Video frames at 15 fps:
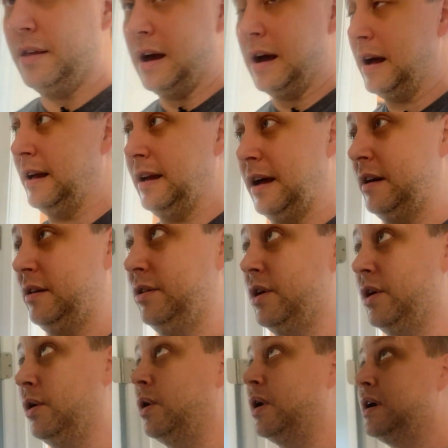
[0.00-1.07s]
I, I, don't
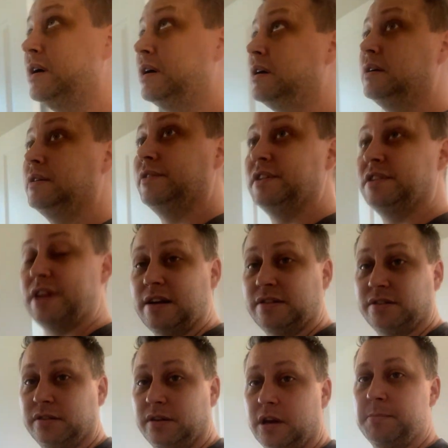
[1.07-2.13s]
know. This
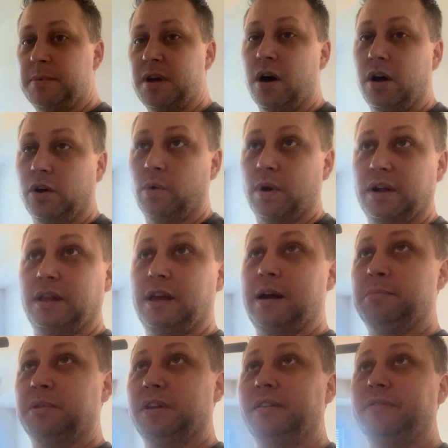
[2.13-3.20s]
house is gonna be gone quickly, I
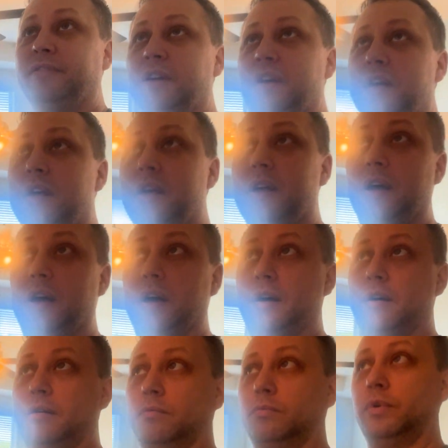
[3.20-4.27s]
believe,
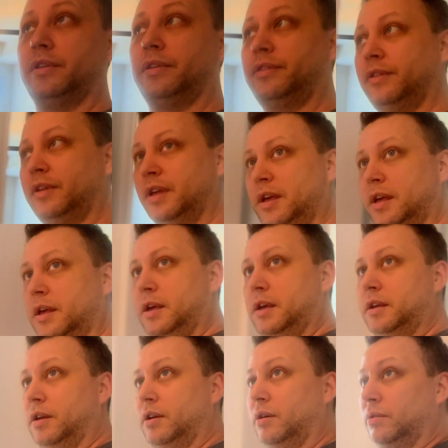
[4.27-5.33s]
uh, with,
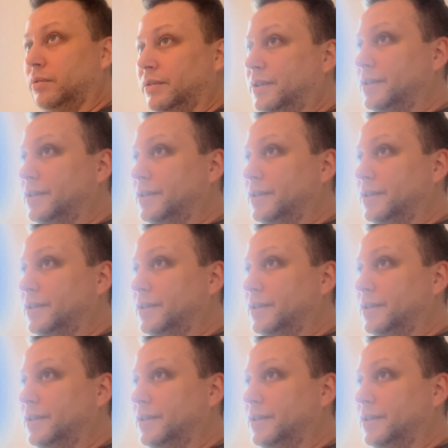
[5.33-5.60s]
you know,